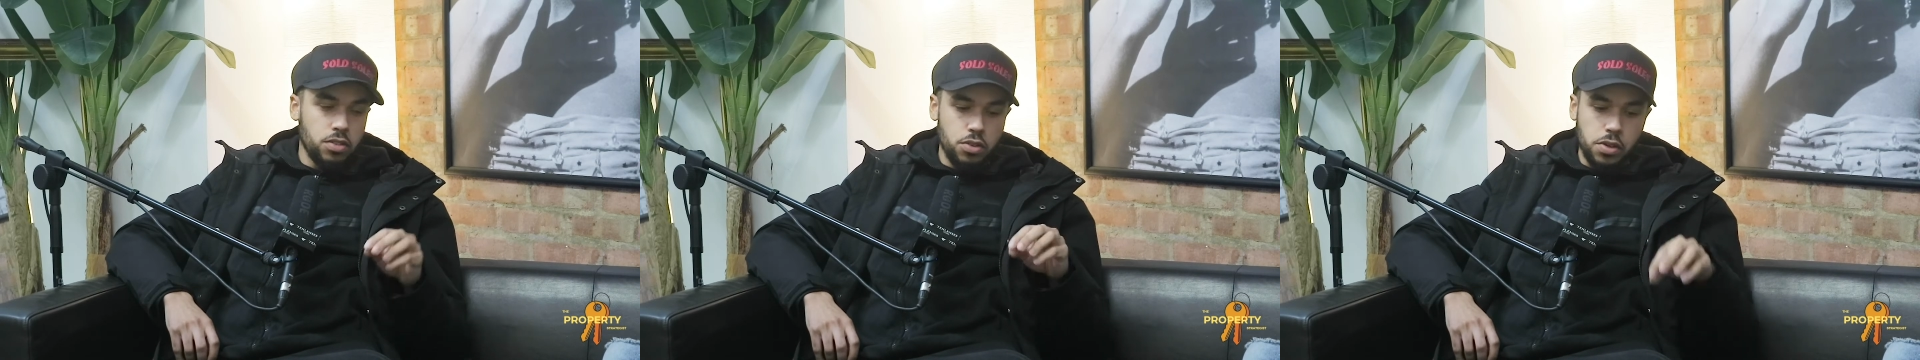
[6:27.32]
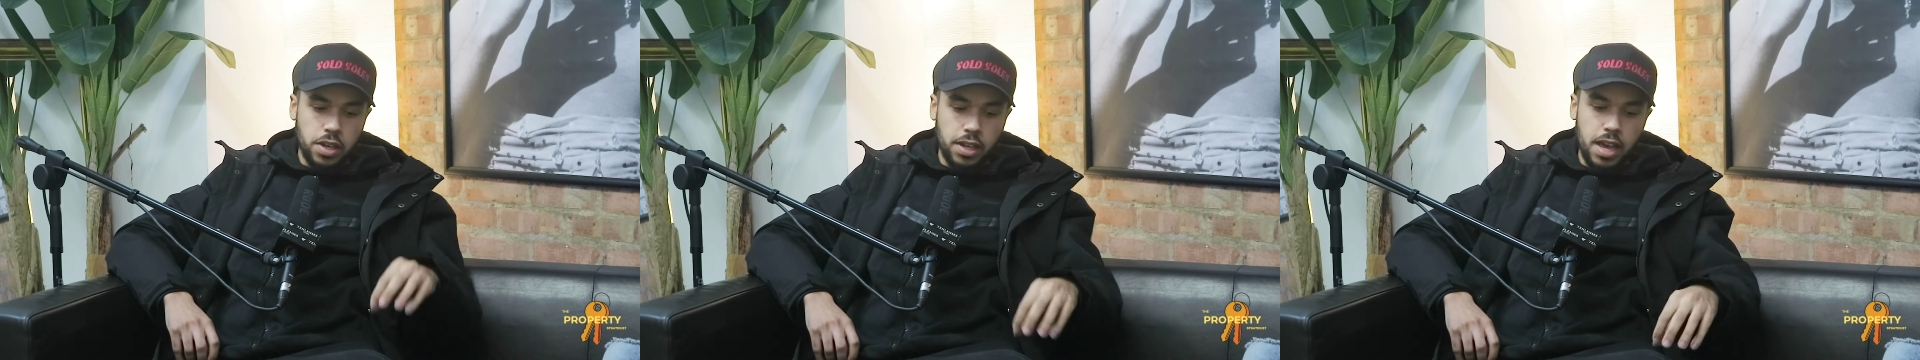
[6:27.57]

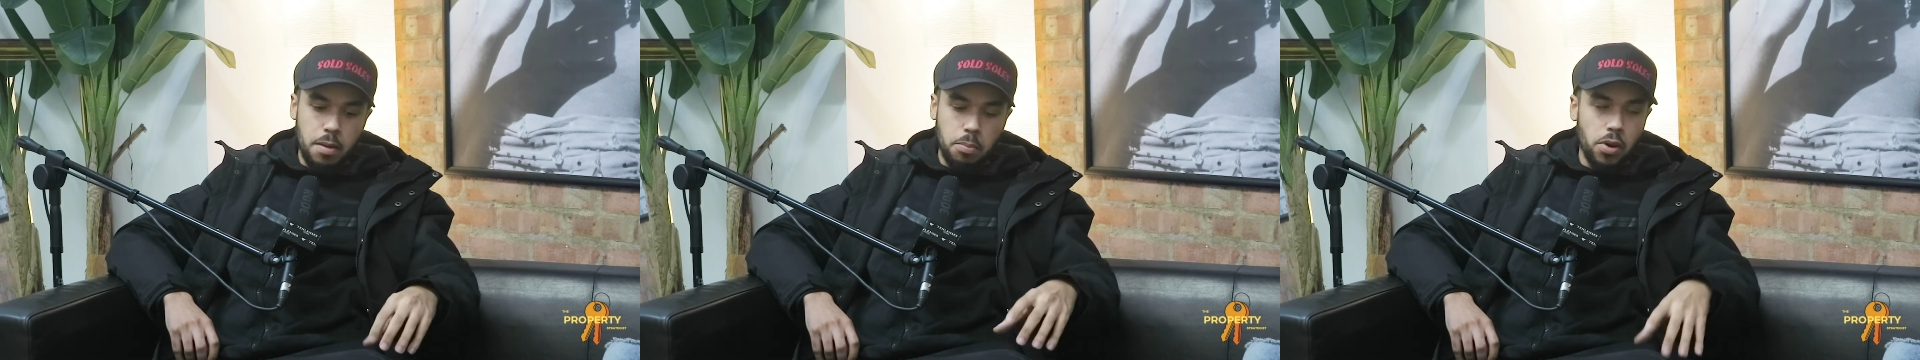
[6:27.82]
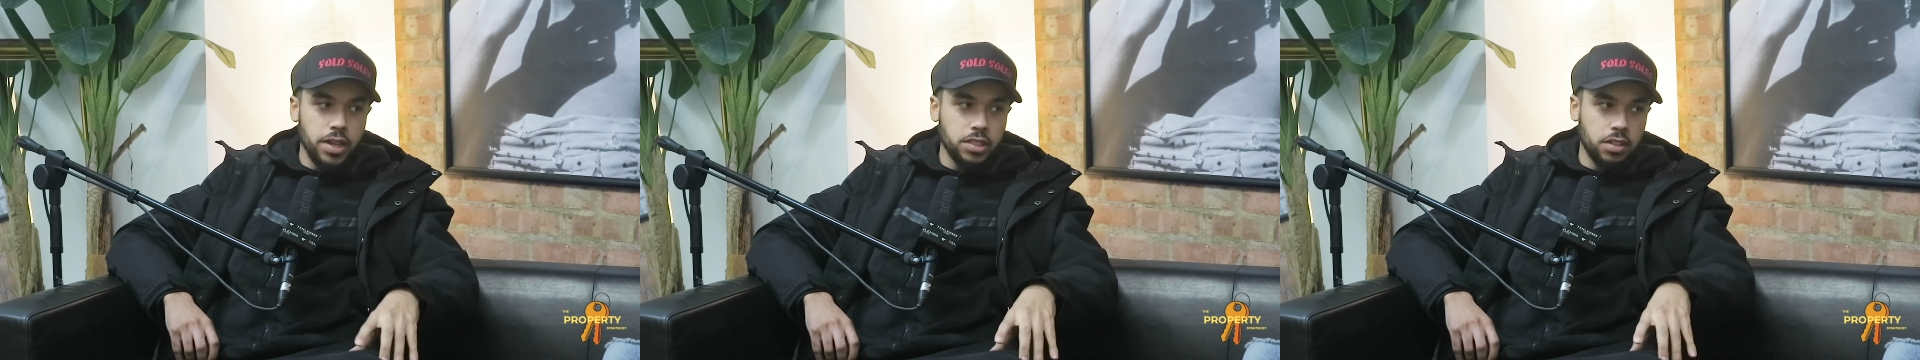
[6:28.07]
You can get
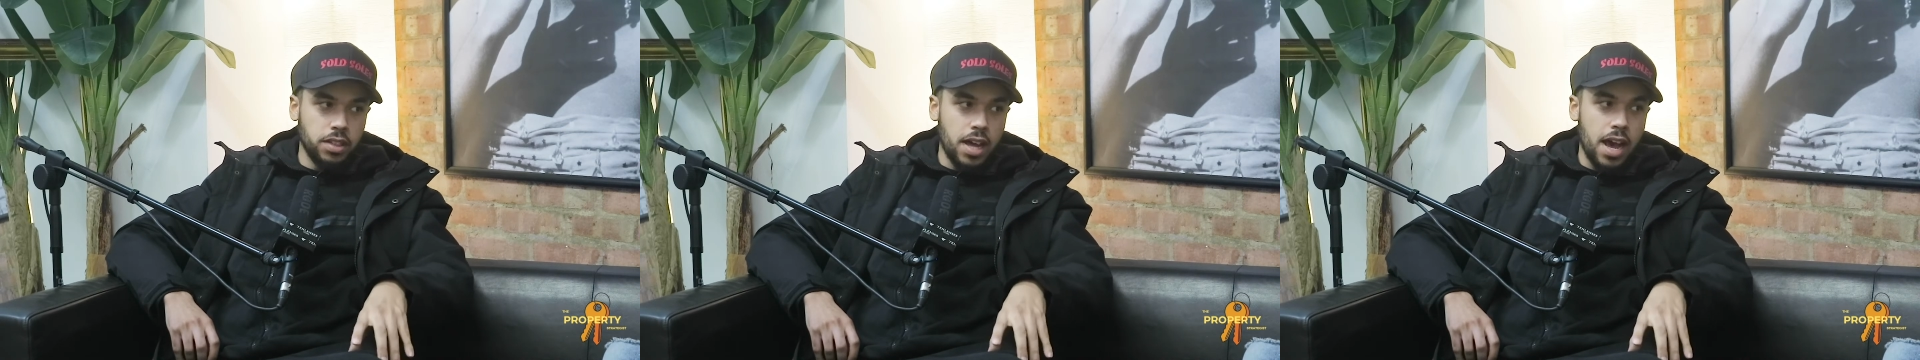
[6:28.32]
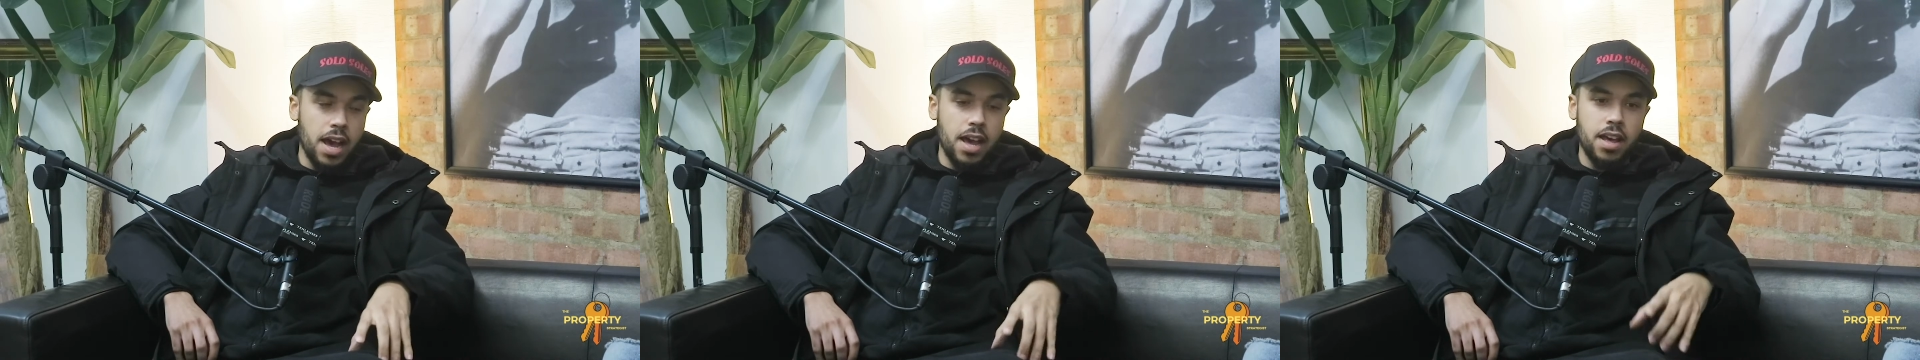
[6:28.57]
points on
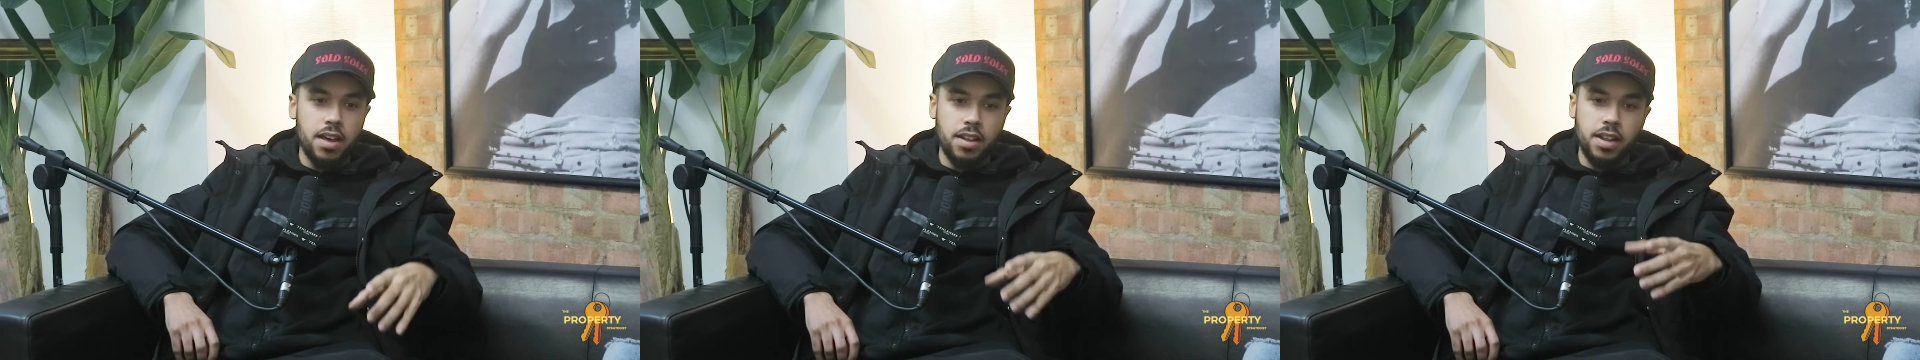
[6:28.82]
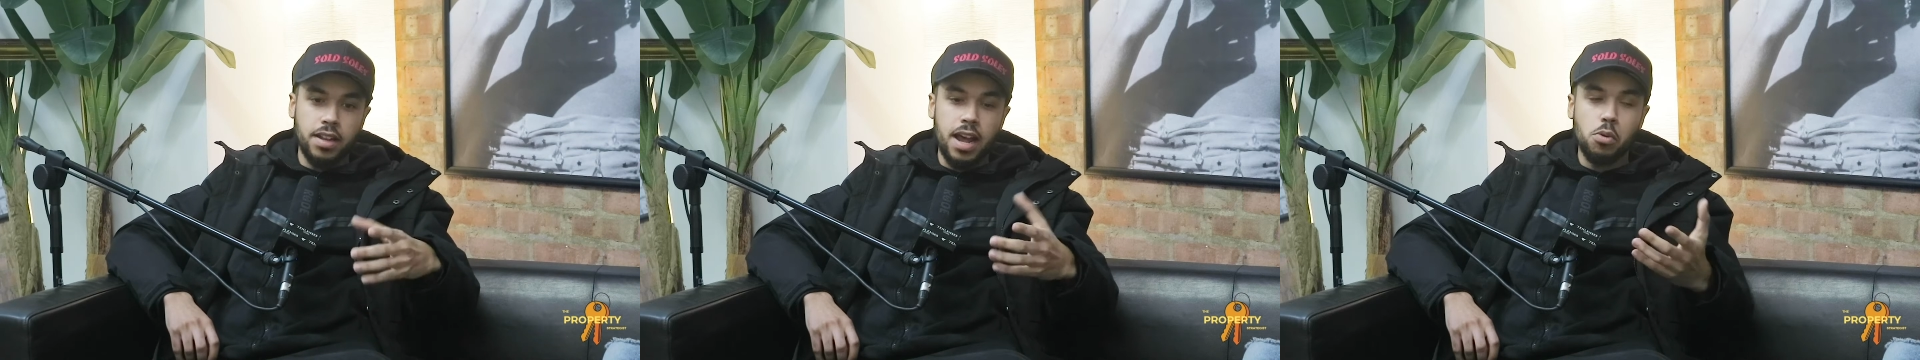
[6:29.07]
that,
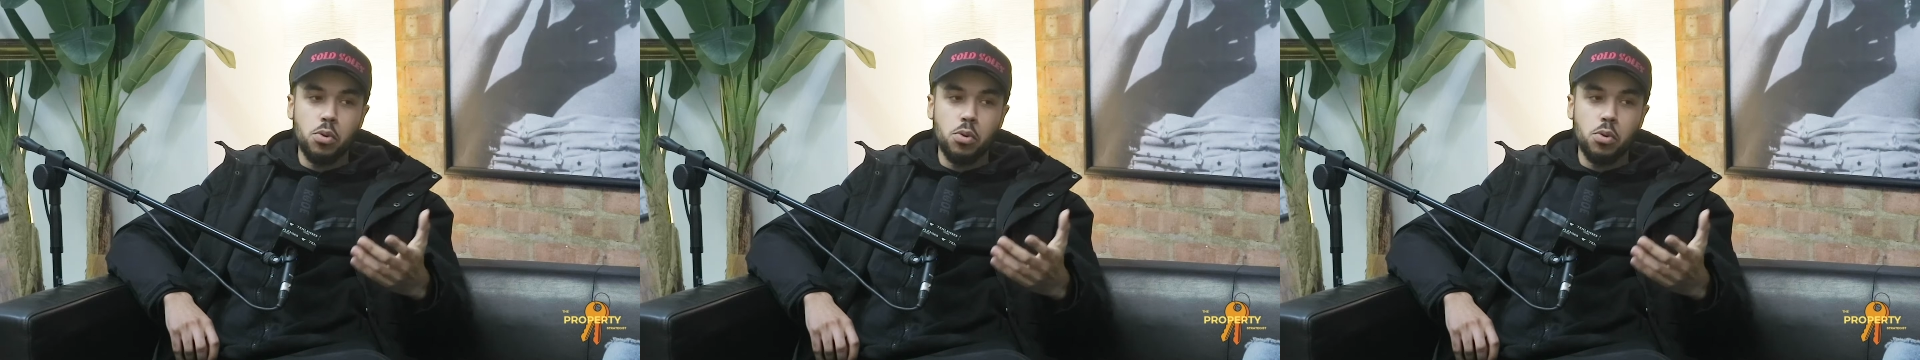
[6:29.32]
and then that